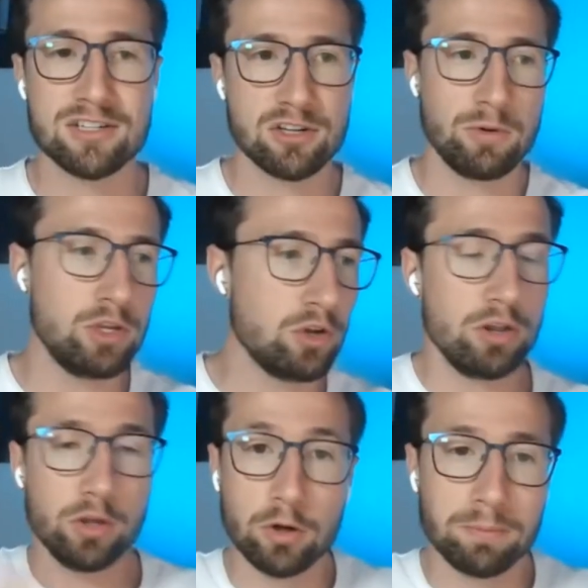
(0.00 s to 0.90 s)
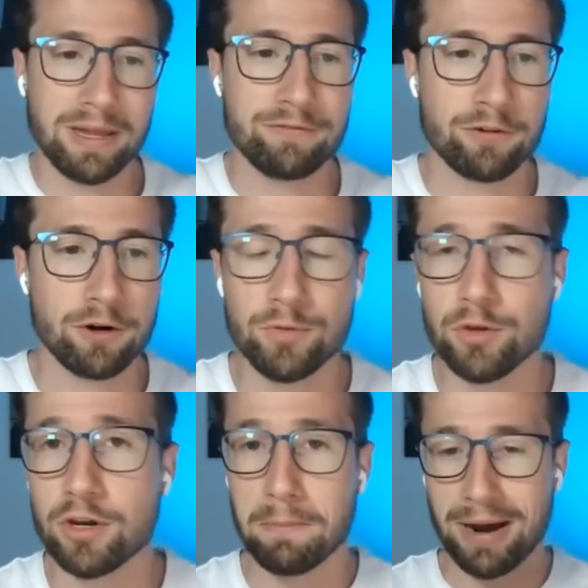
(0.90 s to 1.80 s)
So when you go to the Google platform, you
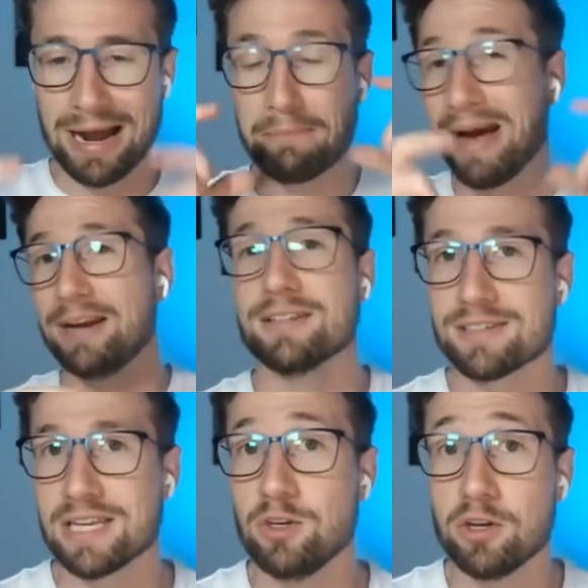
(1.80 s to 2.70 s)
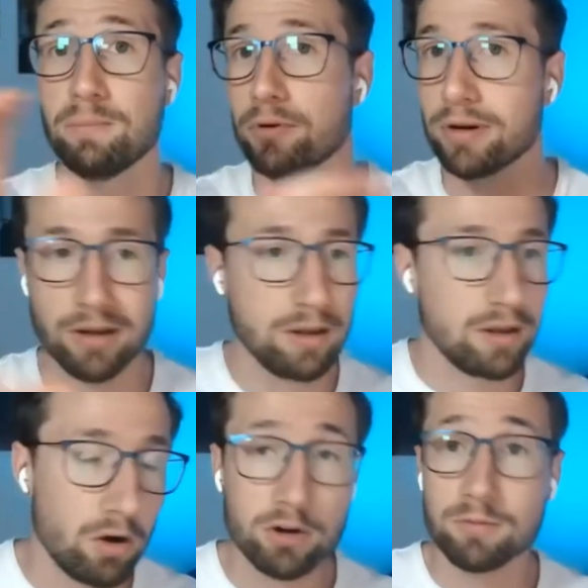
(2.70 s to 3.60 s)
can buy banners that you can put
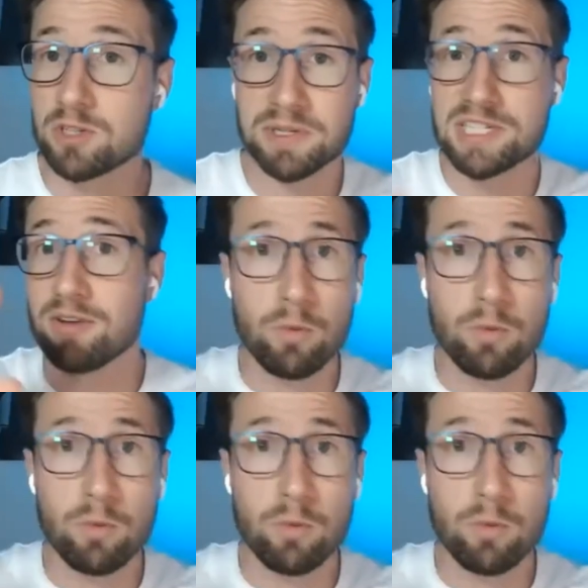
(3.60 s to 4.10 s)
on specific